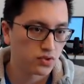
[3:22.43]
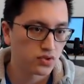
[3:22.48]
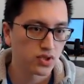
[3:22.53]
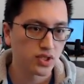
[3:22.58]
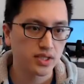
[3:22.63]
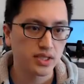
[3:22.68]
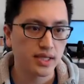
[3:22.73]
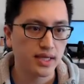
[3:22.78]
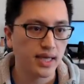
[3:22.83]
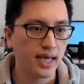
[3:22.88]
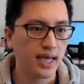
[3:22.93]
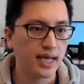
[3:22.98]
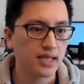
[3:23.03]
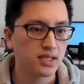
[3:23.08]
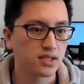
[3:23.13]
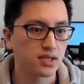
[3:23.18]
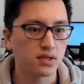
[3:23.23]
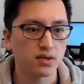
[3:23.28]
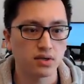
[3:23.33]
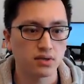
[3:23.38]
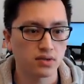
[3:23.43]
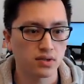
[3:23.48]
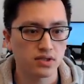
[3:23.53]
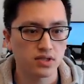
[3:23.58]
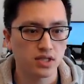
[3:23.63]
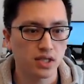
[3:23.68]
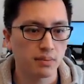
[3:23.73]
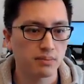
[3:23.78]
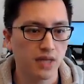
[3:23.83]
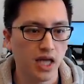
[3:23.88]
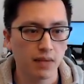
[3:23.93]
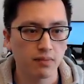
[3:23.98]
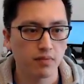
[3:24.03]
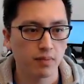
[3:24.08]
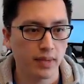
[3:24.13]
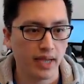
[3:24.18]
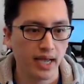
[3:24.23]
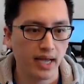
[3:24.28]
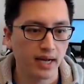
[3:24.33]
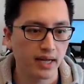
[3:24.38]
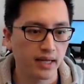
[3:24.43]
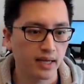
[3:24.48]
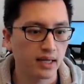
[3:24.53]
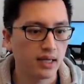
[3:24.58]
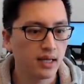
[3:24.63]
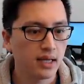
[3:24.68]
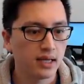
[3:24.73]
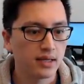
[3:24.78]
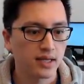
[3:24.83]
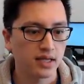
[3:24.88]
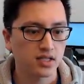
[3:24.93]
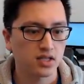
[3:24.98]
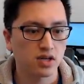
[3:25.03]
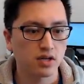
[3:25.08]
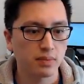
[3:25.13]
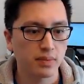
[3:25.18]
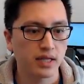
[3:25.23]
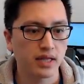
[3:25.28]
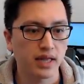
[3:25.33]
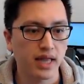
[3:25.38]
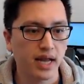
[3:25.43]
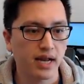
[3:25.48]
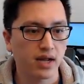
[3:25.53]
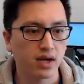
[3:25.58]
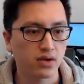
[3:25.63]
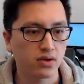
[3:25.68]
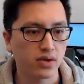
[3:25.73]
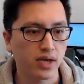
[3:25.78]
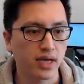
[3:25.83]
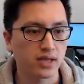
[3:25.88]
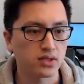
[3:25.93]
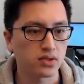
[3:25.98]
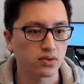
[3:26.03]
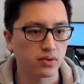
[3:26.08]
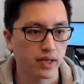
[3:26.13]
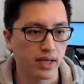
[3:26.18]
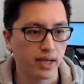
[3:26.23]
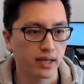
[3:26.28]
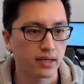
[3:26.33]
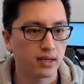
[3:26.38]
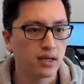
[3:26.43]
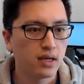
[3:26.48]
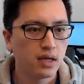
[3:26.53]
just in case there's some type of mechanic that's going to be landing on you as you land.